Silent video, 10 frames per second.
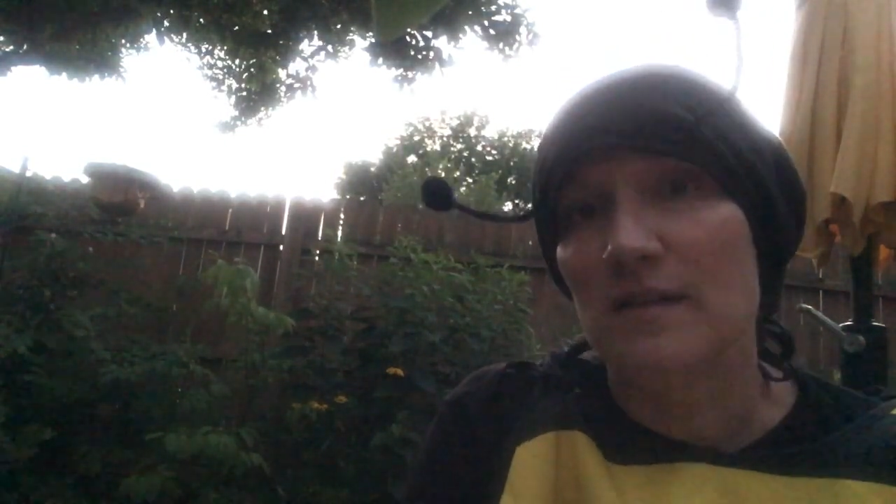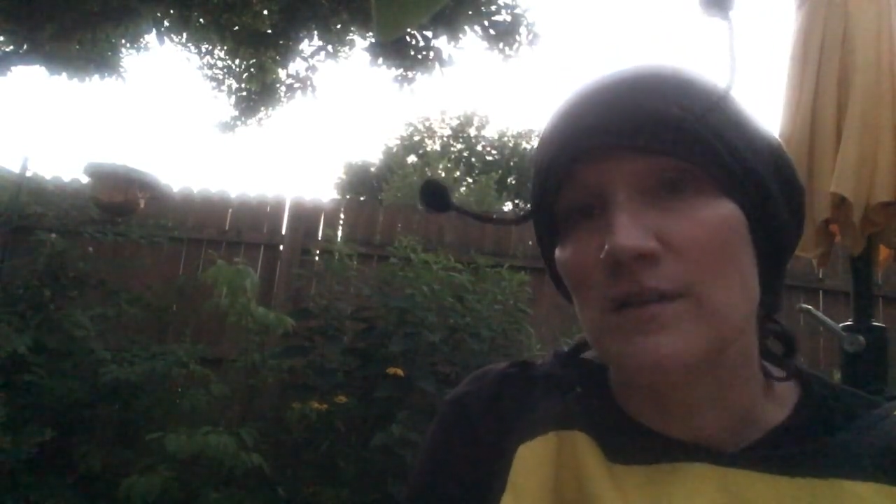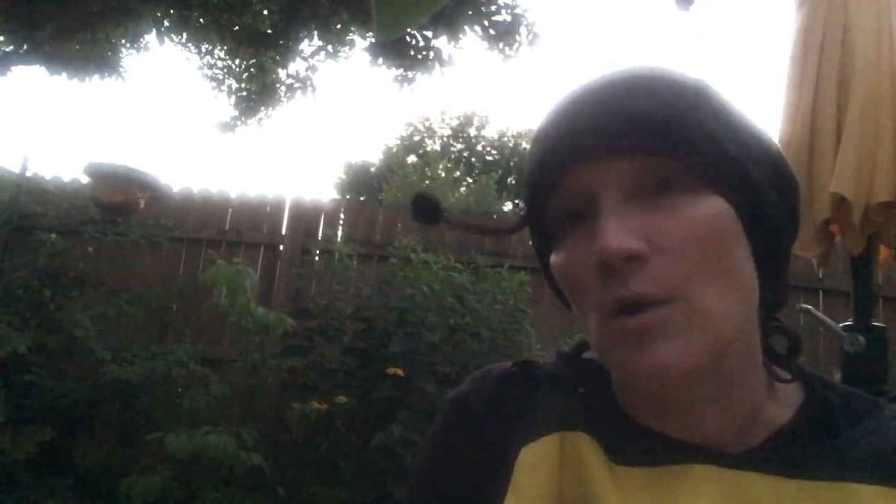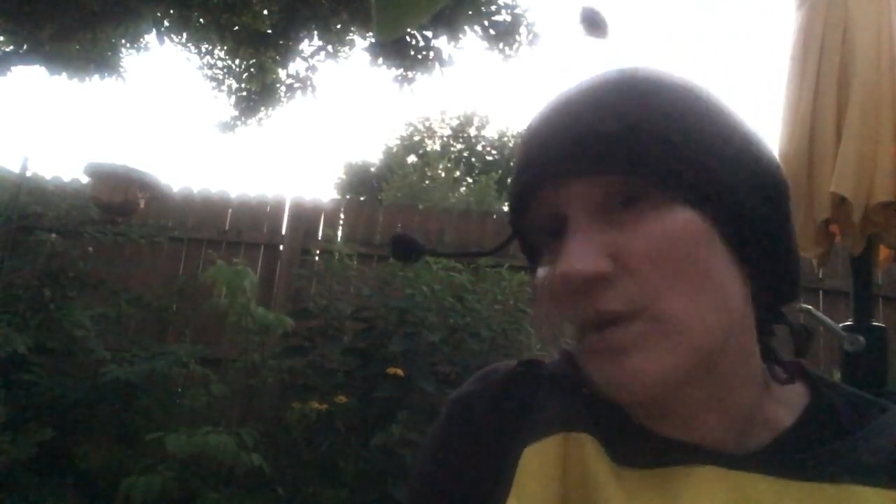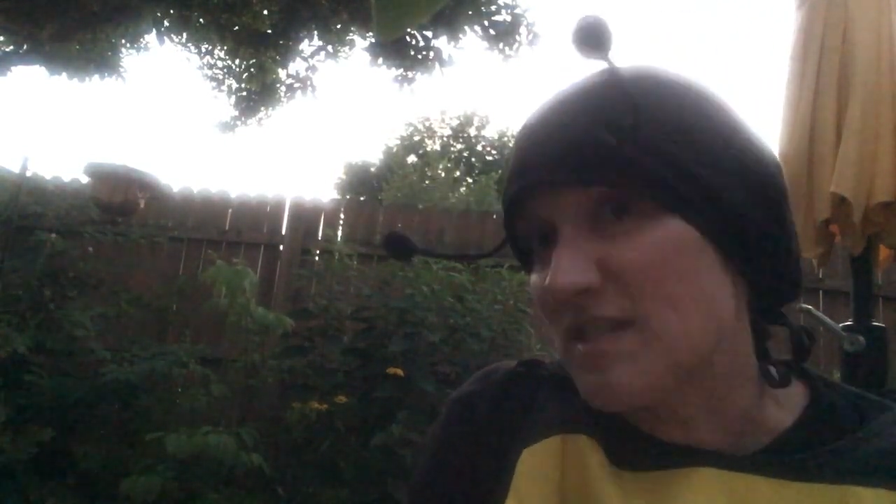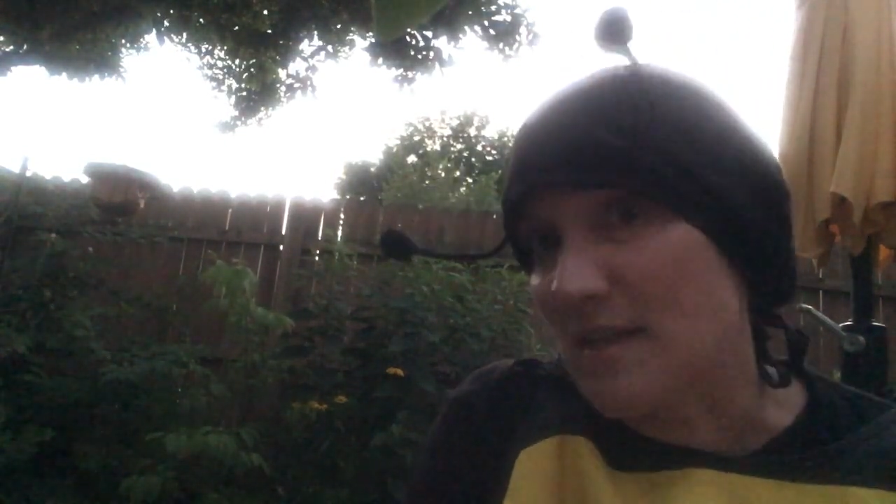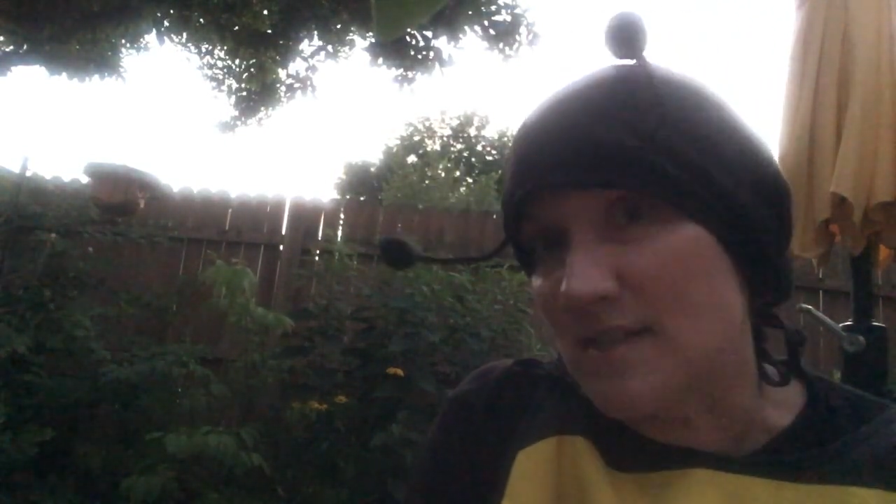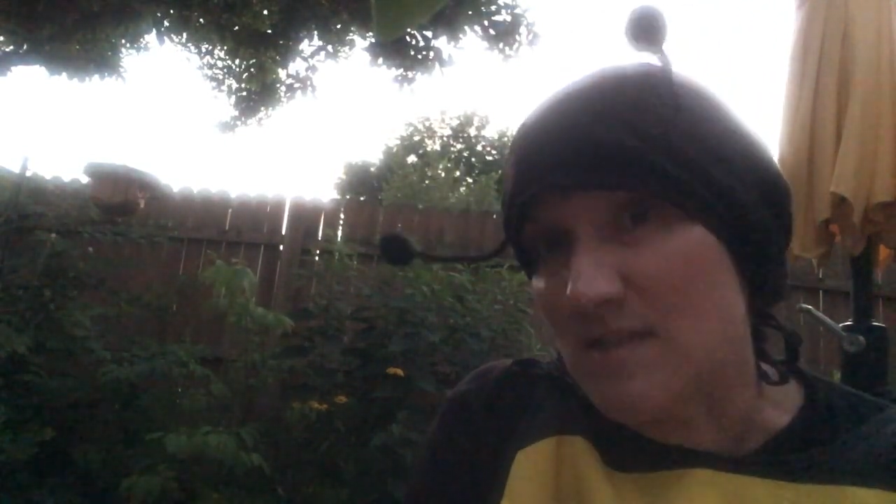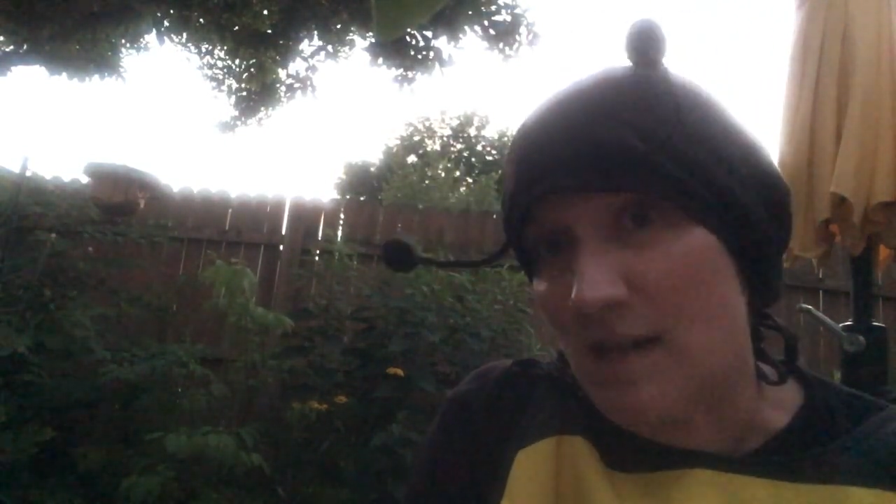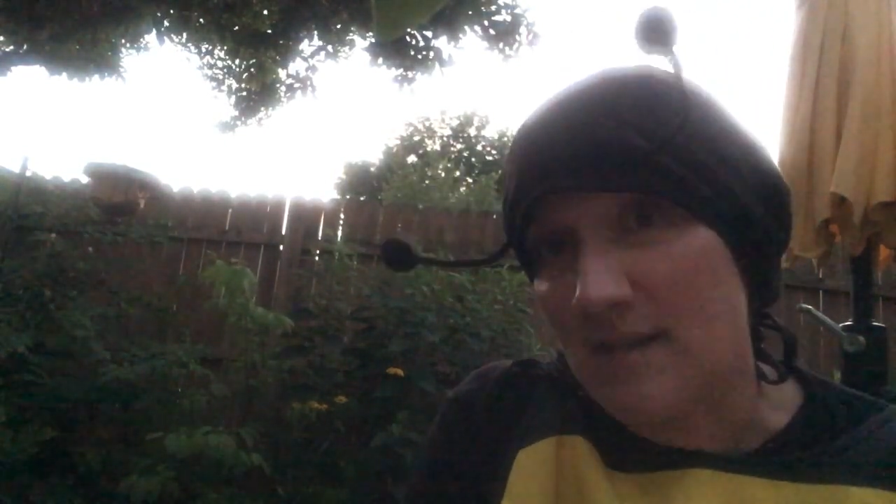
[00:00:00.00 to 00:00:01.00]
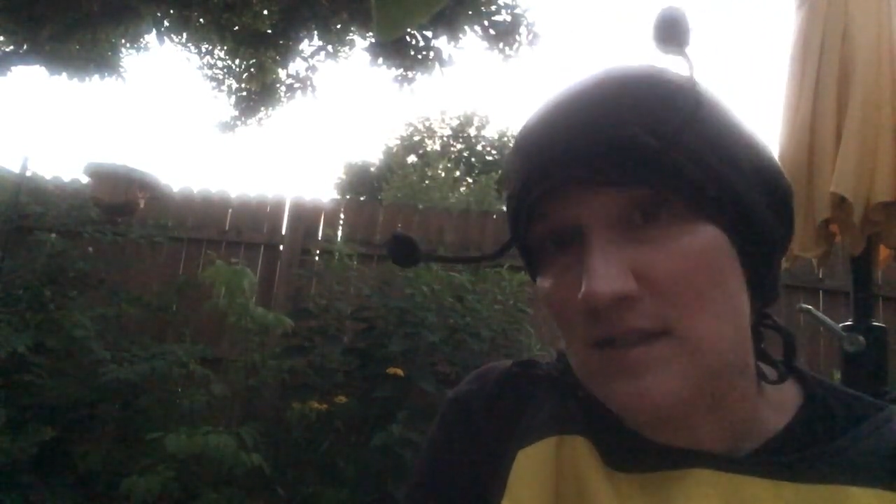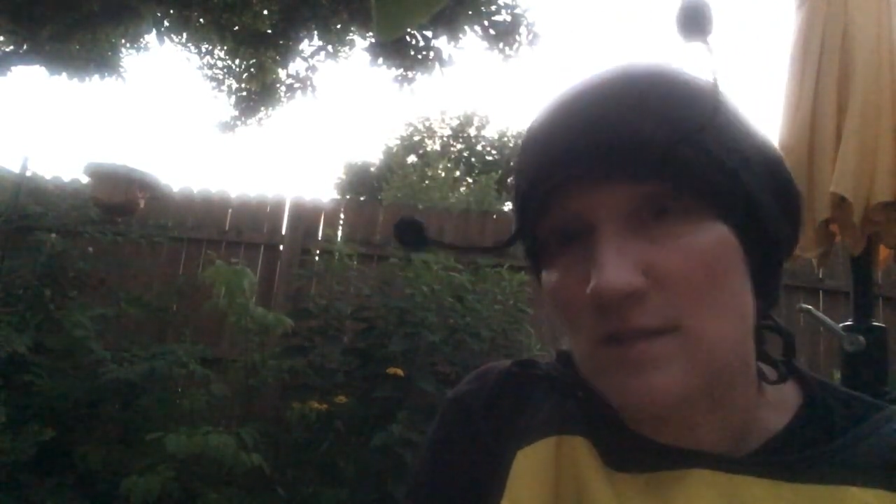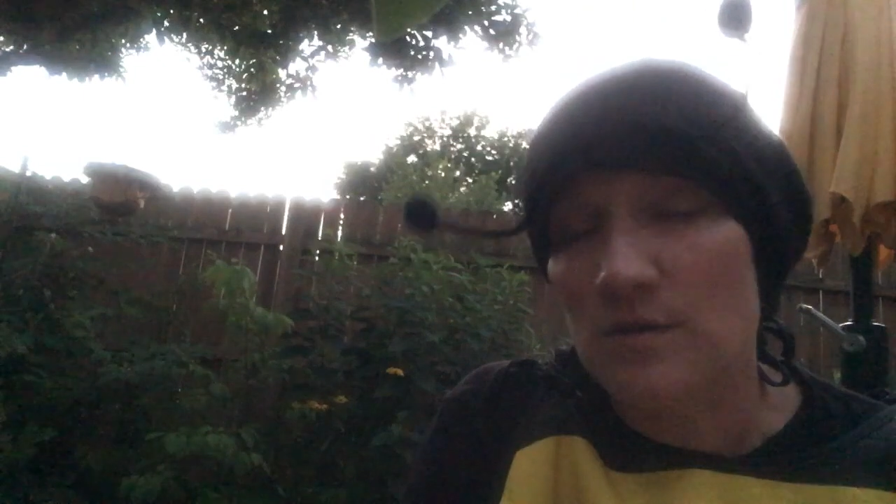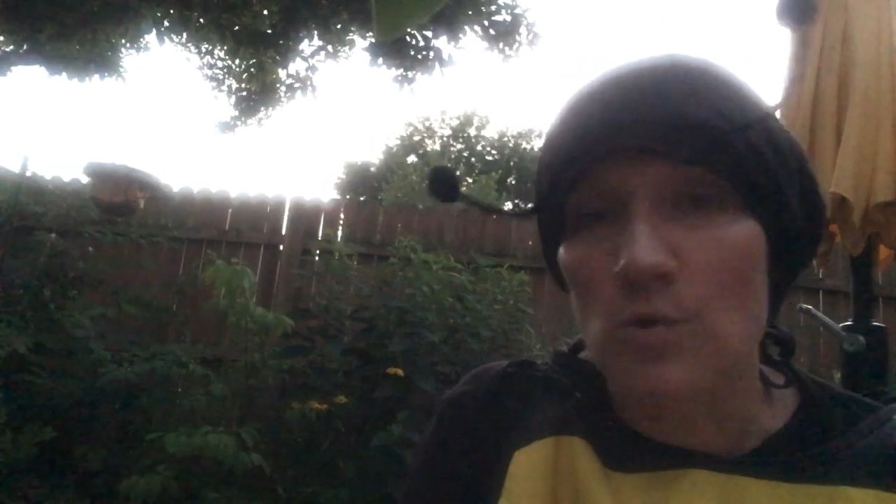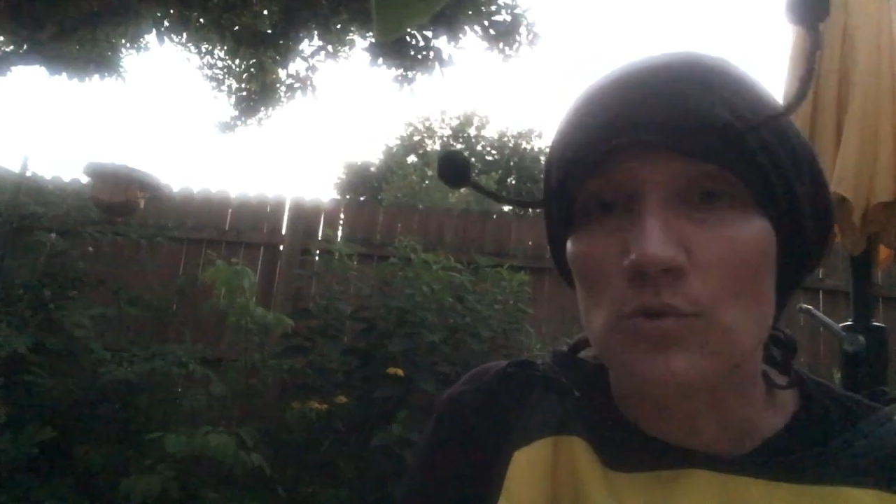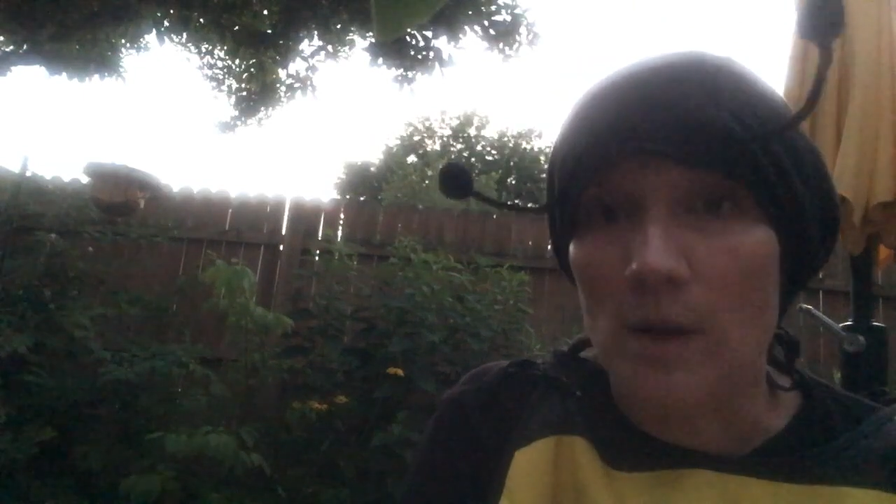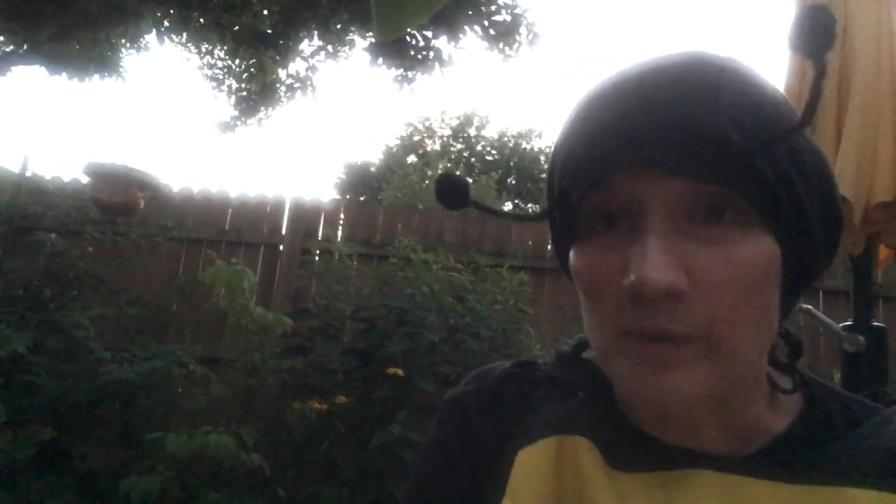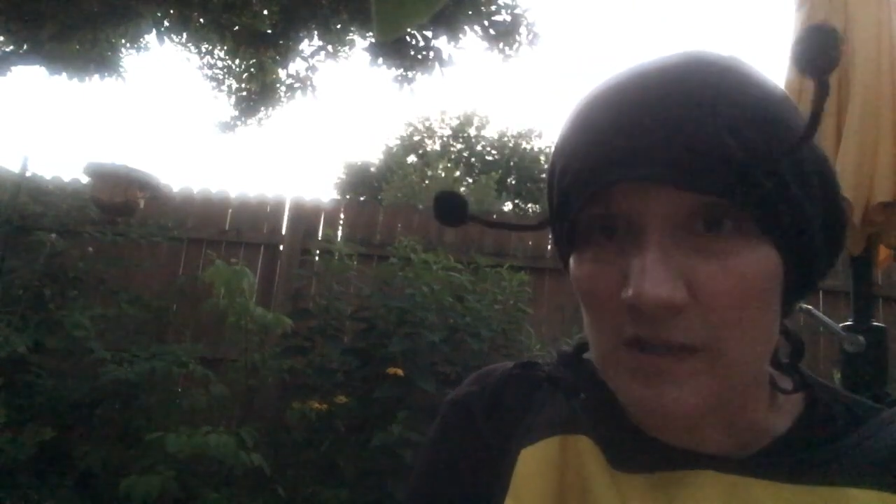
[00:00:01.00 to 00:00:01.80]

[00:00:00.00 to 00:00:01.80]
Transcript: no insecticides, no grub